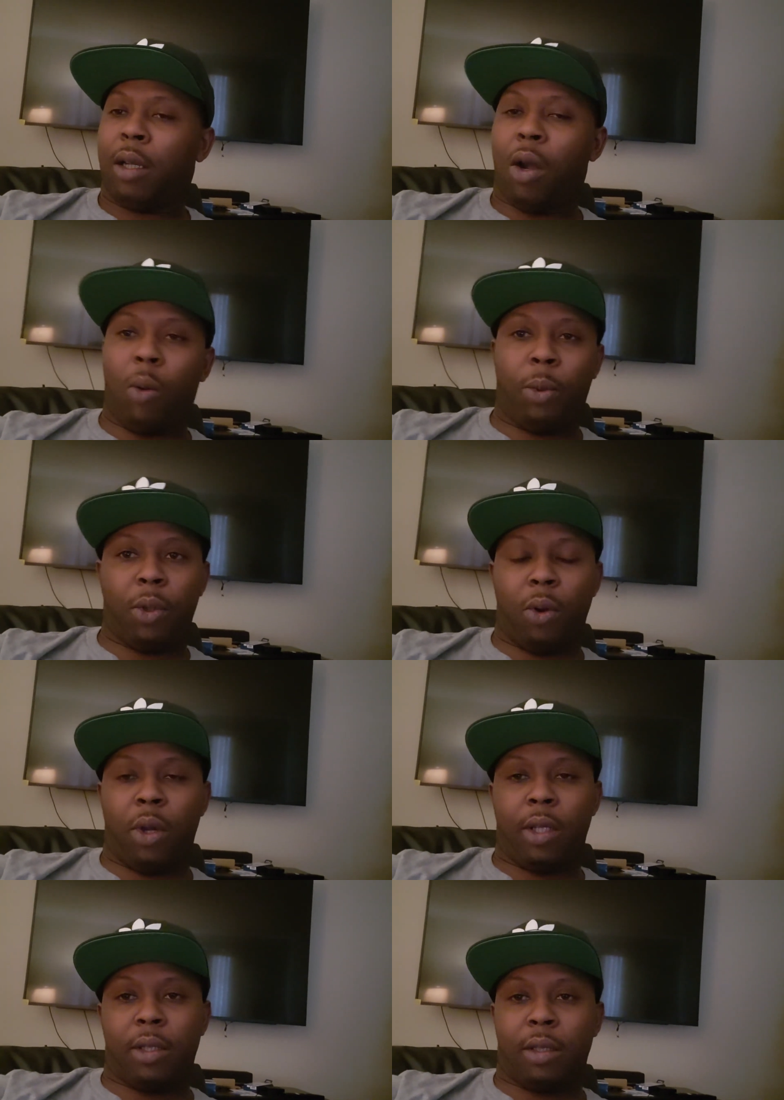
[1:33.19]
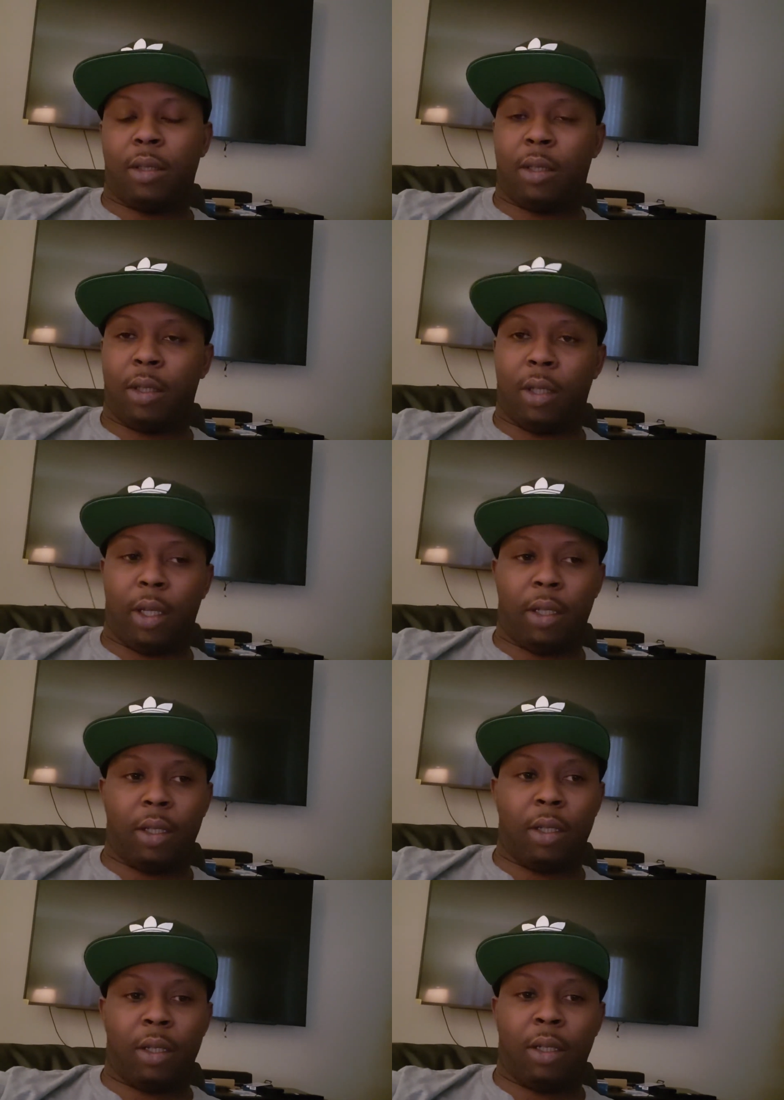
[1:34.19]
opioids
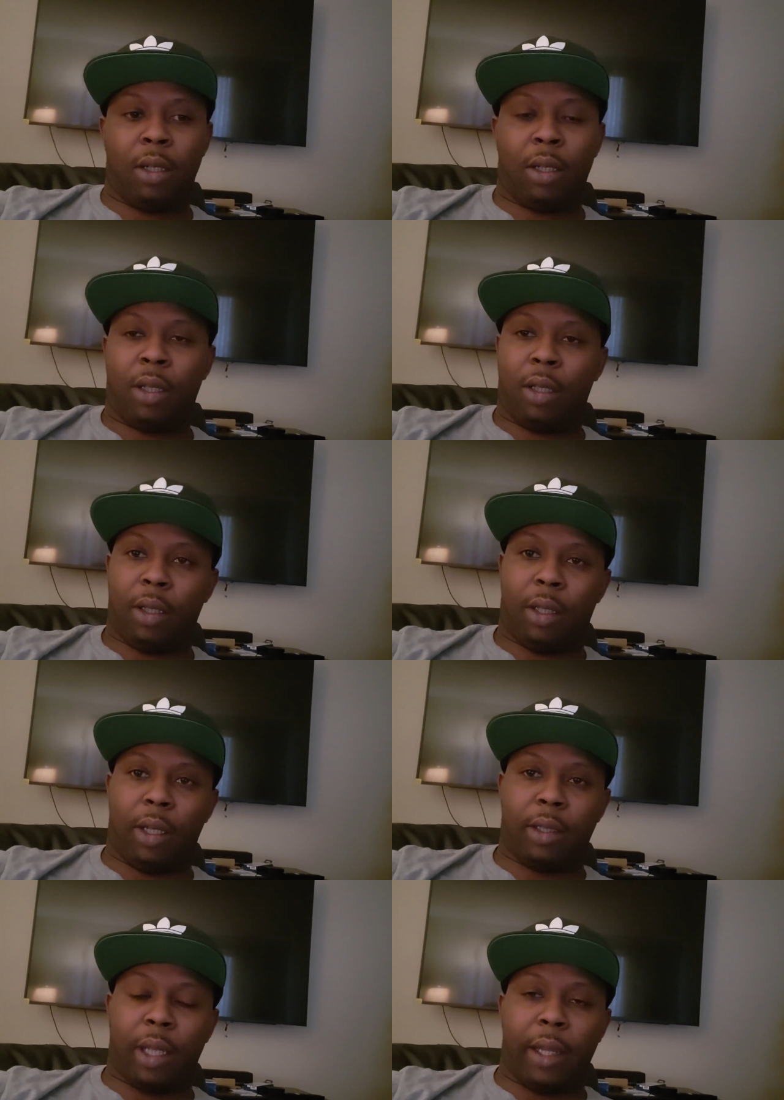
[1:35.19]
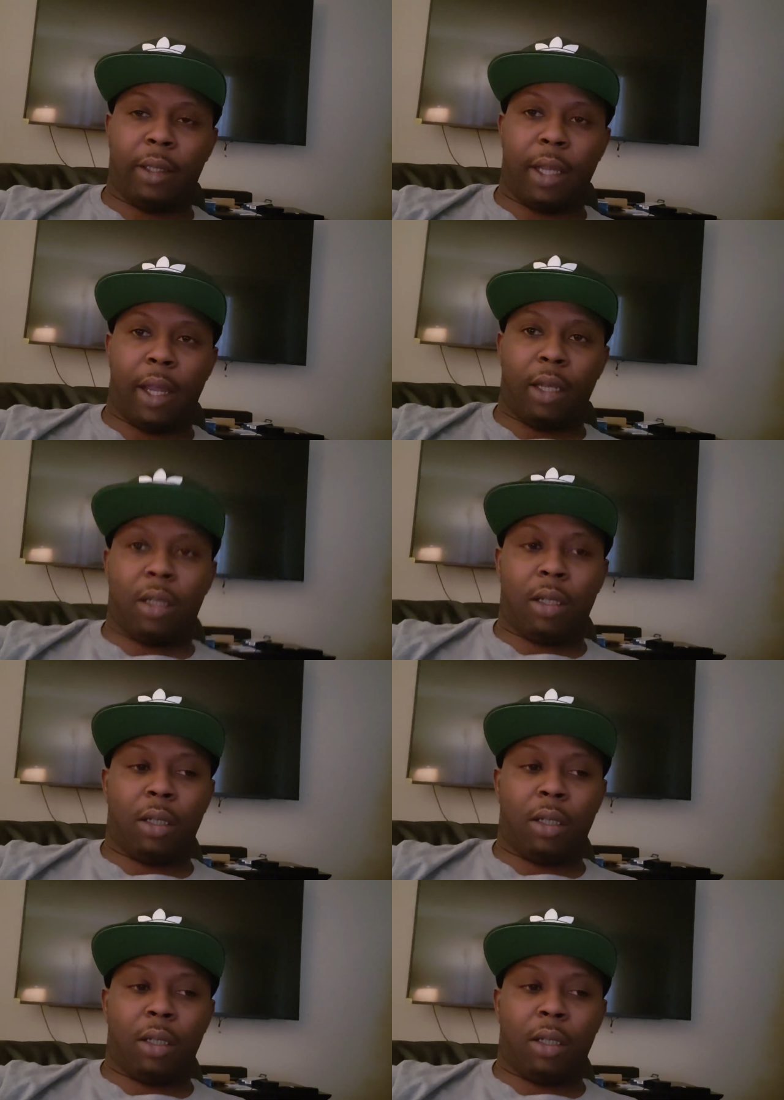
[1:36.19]
and things like that.